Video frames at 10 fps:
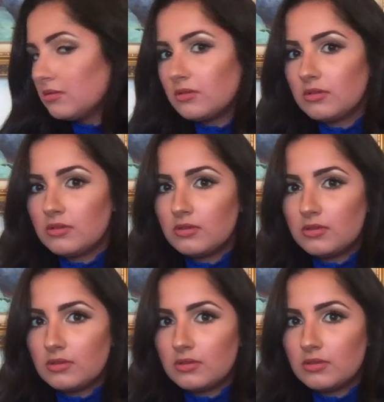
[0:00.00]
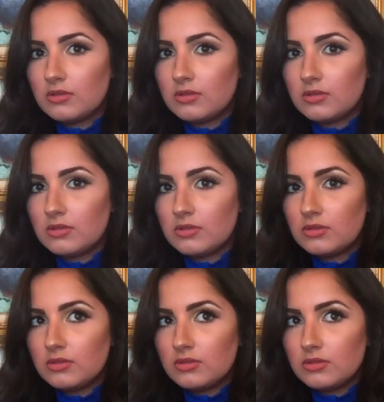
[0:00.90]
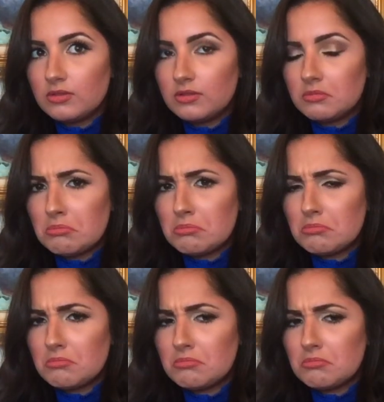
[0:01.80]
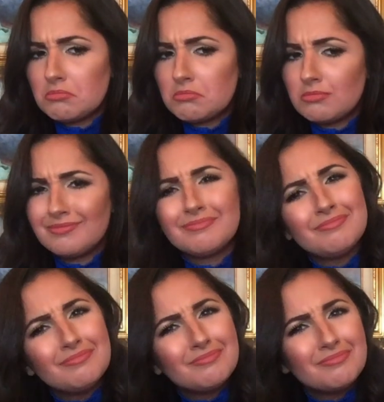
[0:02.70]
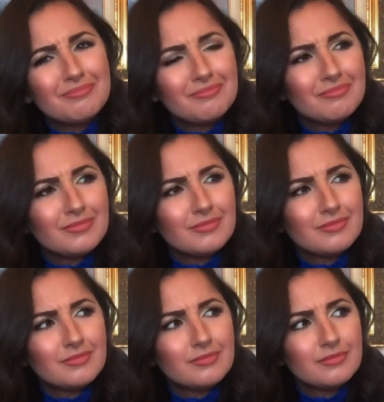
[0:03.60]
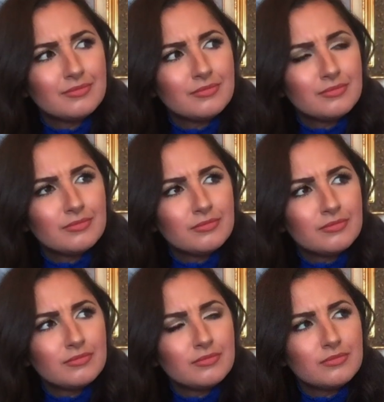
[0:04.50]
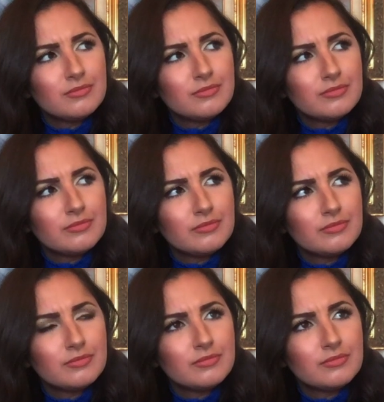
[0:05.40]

No one is speaking in this clip.